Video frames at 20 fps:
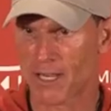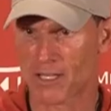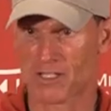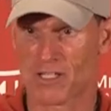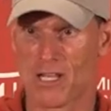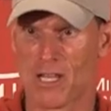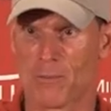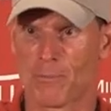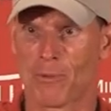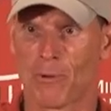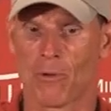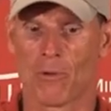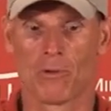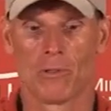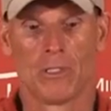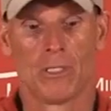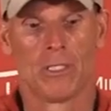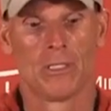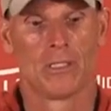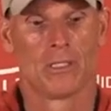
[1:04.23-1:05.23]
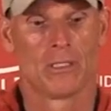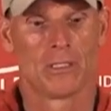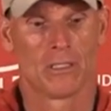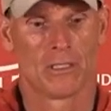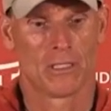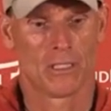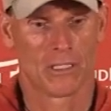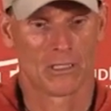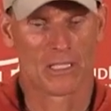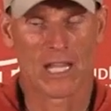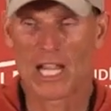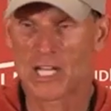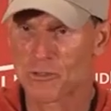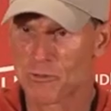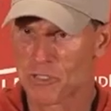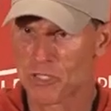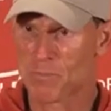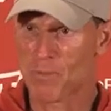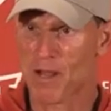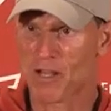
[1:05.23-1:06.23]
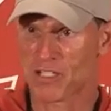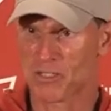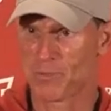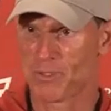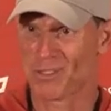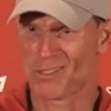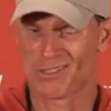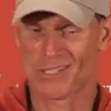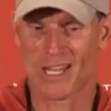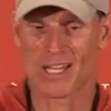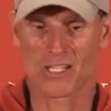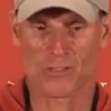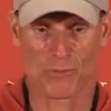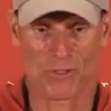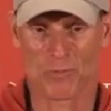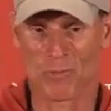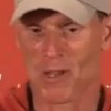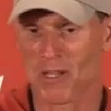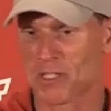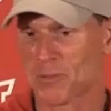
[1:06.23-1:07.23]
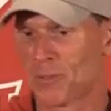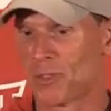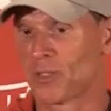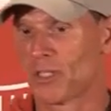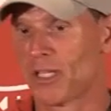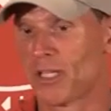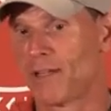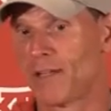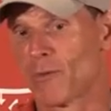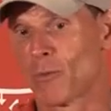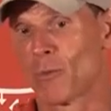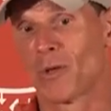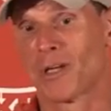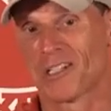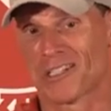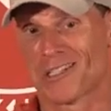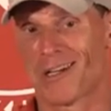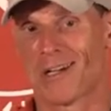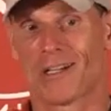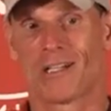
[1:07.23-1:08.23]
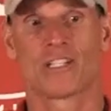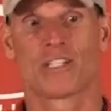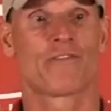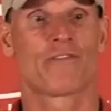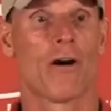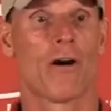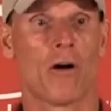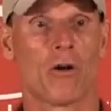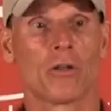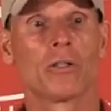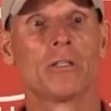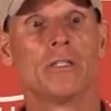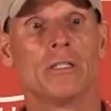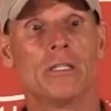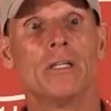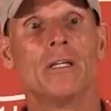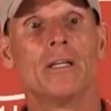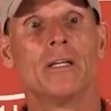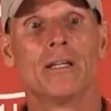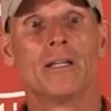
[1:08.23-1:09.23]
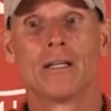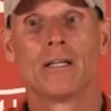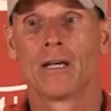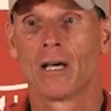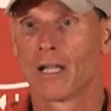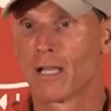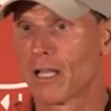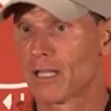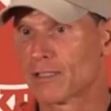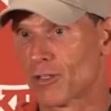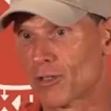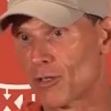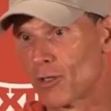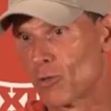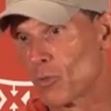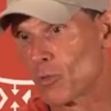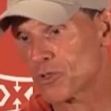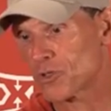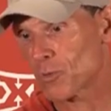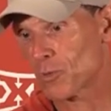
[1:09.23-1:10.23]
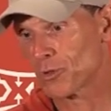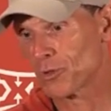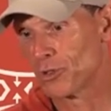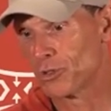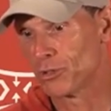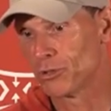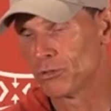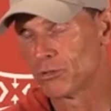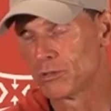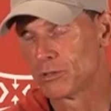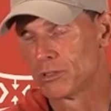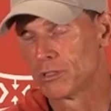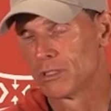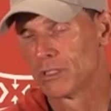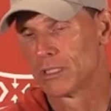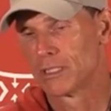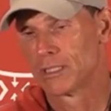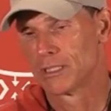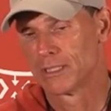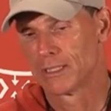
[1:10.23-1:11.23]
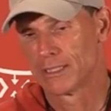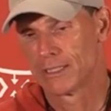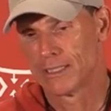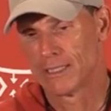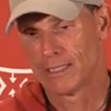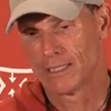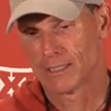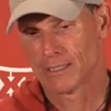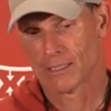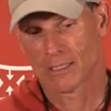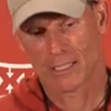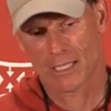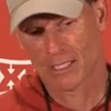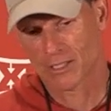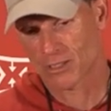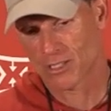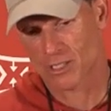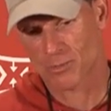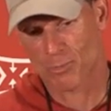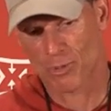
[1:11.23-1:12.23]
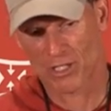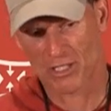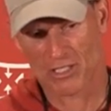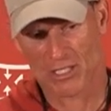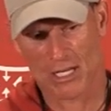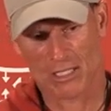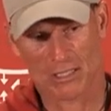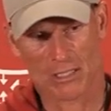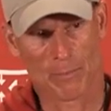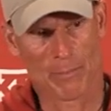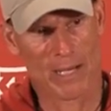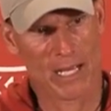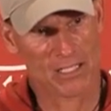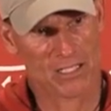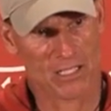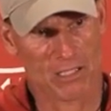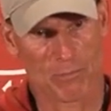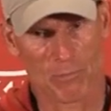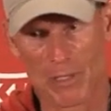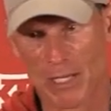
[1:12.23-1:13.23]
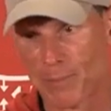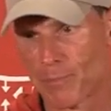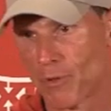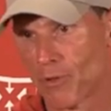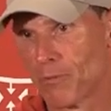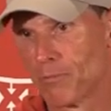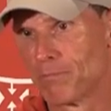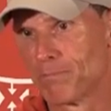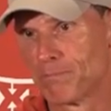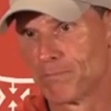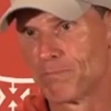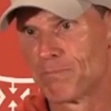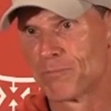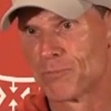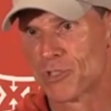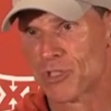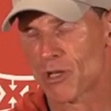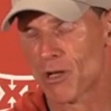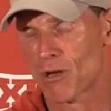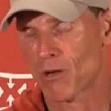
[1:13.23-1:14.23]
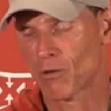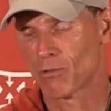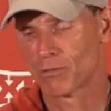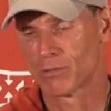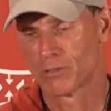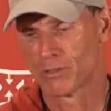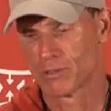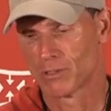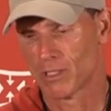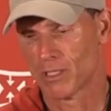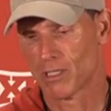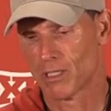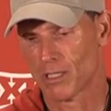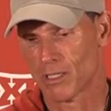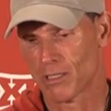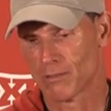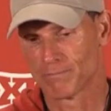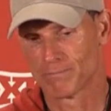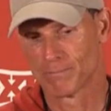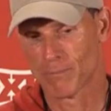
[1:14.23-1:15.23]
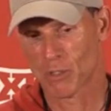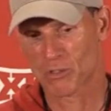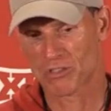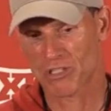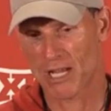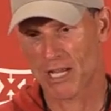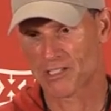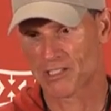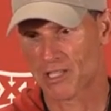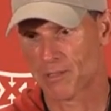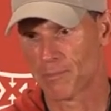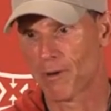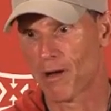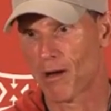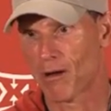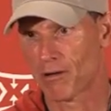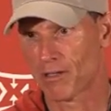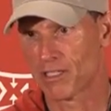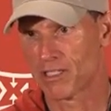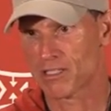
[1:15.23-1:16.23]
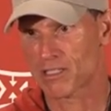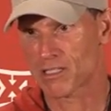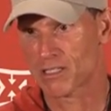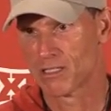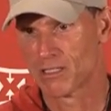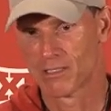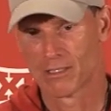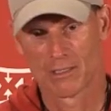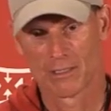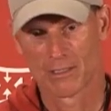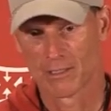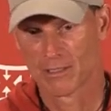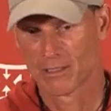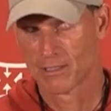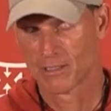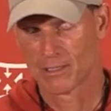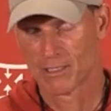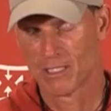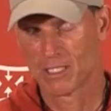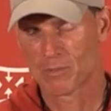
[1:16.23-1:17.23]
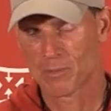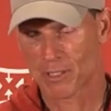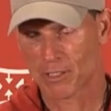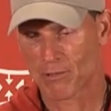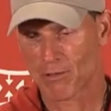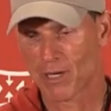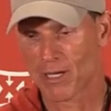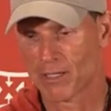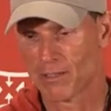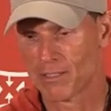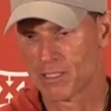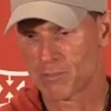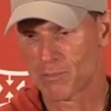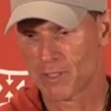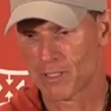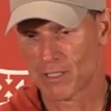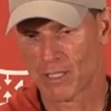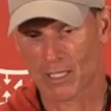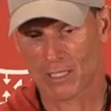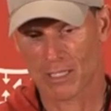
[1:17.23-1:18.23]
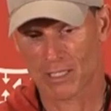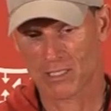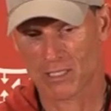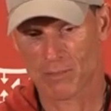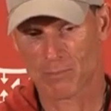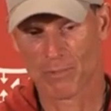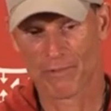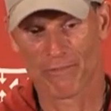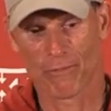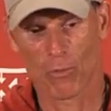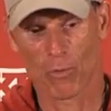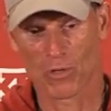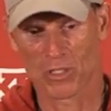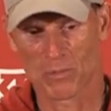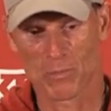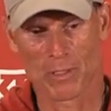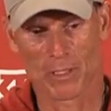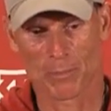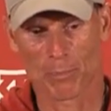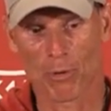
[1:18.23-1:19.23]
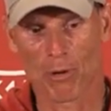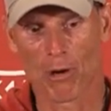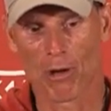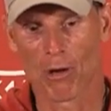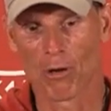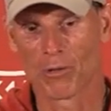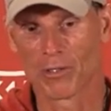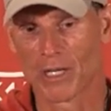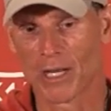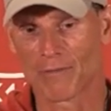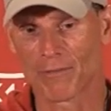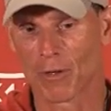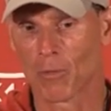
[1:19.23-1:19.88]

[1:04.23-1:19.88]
example, takes responsibility even when it's not his fault, like the good ones will do. And again, just brings out the best in people. So both sides of the ball, he's been great. He's been, like I said before, he's been a pro in every